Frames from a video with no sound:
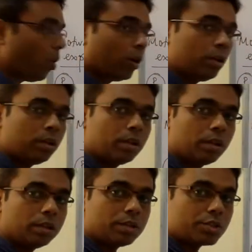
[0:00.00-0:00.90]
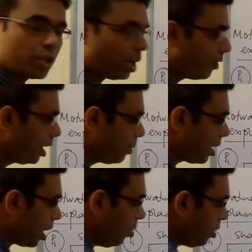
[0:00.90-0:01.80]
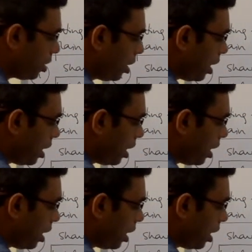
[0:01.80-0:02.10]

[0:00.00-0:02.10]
on this shared variable count,